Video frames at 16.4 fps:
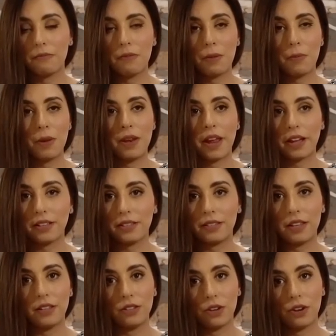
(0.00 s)
maybe next
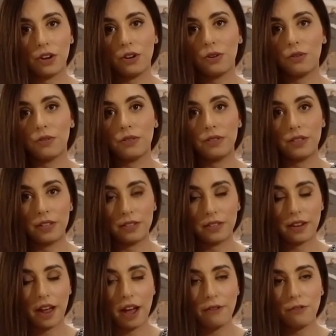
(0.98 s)
season or the
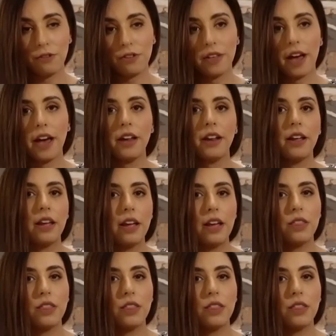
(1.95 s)
season after that,